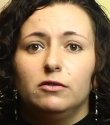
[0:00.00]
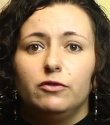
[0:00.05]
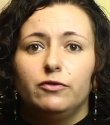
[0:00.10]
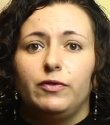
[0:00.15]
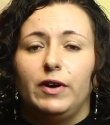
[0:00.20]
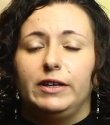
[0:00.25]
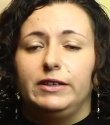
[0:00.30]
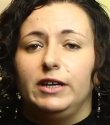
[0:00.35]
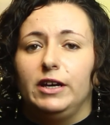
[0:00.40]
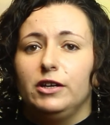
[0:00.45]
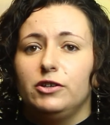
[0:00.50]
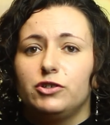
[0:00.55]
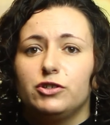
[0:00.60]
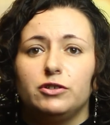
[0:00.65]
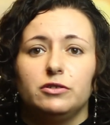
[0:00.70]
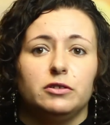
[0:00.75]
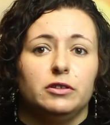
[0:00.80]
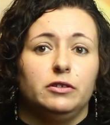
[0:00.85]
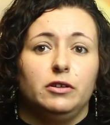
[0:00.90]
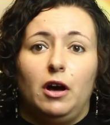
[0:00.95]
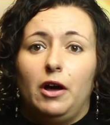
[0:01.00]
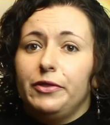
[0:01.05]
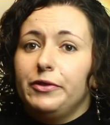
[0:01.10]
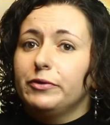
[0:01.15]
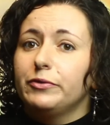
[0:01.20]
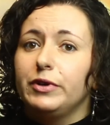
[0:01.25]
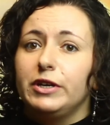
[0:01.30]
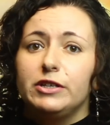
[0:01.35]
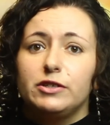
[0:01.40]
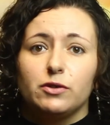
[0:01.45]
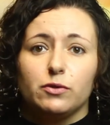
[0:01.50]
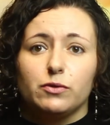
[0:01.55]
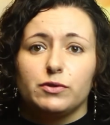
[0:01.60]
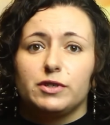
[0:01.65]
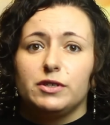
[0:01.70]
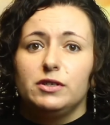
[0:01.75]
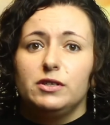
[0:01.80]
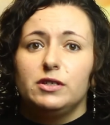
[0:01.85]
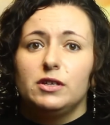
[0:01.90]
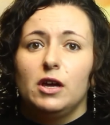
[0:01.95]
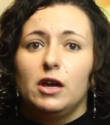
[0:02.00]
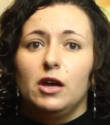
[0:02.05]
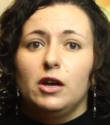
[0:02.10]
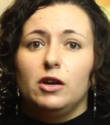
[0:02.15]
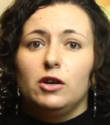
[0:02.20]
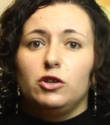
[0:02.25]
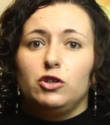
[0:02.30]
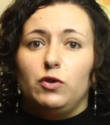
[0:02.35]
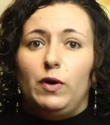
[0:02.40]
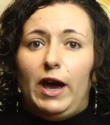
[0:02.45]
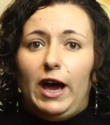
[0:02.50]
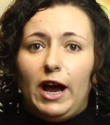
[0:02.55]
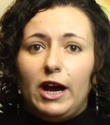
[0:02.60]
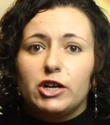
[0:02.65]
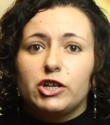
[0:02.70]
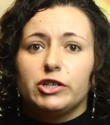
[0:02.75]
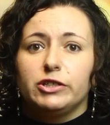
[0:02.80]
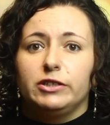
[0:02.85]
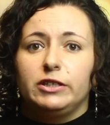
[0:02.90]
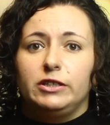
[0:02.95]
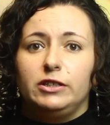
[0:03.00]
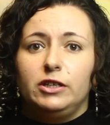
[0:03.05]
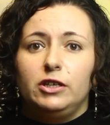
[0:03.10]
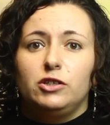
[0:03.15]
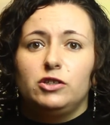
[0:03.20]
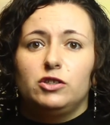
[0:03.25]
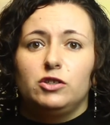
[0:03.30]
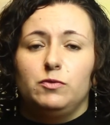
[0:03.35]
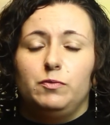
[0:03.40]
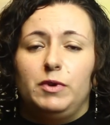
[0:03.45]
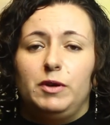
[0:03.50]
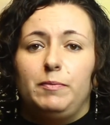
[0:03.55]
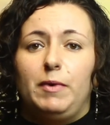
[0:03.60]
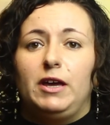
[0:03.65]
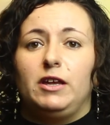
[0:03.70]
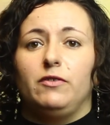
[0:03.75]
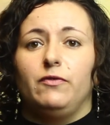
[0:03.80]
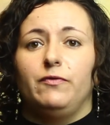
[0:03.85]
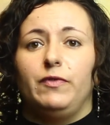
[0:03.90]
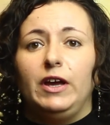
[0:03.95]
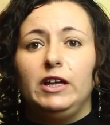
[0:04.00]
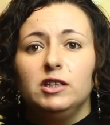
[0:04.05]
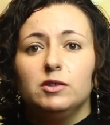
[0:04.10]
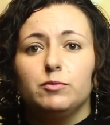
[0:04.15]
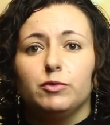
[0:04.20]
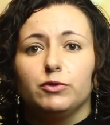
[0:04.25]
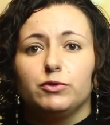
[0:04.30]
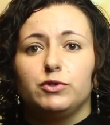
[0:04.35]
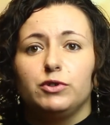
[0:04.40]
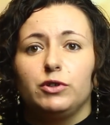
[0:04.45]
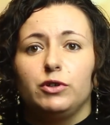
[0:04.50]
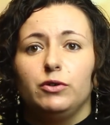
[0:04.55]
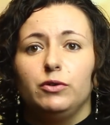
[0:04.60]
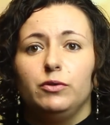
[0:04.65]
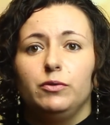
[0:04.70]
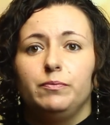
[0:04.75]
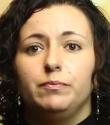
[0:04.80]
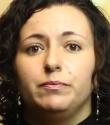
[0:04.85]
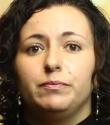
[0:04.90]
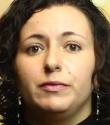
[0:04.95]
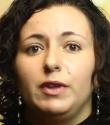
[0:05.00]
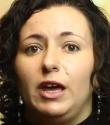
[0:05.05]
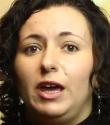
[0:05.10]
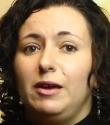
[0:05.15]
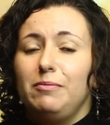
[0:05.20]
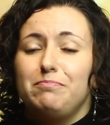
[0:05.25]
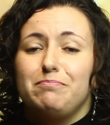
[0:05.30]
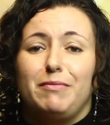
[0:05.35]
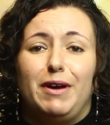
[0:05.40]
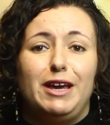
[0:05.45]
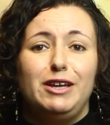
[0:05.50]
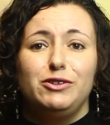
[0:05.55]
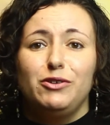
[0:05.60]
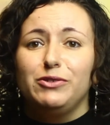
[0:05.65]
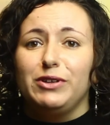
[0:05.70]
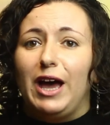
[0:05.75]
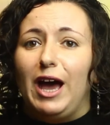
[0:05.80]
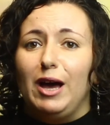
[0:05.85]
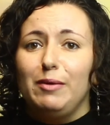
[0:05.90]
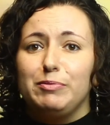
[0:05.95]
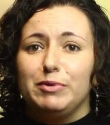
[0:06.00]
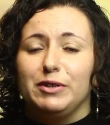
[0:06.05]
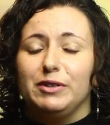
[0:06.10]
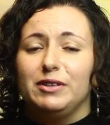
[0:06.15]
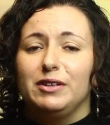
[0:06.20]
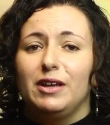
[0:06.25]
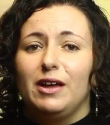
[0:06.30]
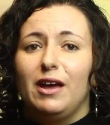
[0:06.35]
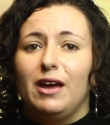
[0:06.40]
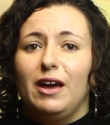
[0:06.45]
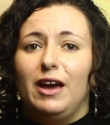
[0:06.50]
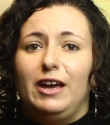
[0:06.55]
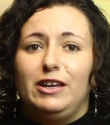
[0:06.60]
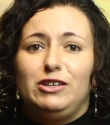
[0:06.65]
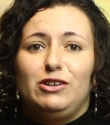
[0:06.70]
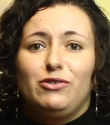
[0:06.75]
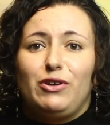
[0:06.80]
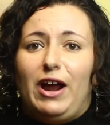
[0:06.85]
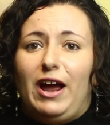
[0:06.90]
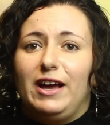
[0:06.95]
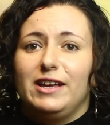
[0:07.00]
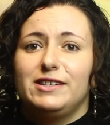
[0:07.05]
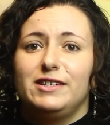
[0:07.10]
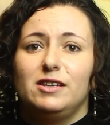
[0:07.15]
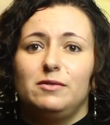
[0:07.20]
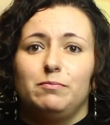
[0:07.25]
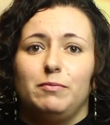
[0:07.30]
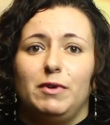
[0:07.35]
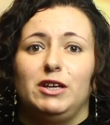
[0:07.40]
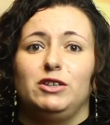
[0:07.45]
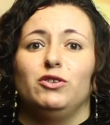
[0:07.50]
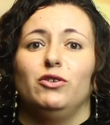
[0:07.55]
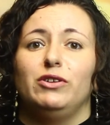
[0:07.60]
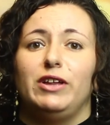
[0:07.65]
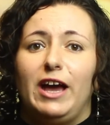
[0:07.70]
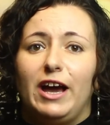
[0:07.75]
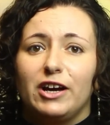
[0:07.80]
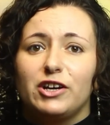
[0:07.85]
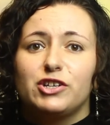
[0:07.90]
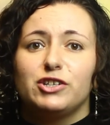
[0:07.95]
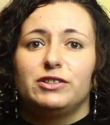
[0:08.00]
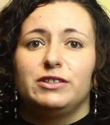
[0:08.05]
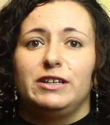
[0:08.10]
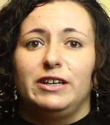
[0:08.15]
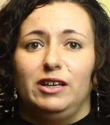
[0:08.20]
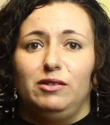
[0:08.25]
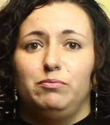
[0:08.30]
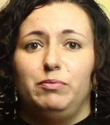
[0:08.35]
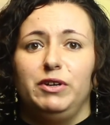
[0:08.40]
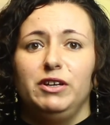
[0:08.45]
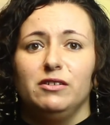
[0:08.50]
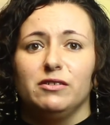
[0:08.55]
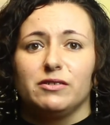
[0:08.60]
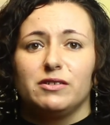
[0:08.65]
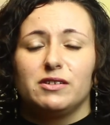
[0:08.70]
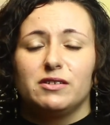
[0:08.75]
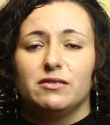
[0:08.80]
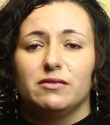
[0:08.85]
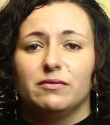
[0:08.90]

financial, and other resources you actually need to be made available to you, it may not happen, and your asset may not actually get built.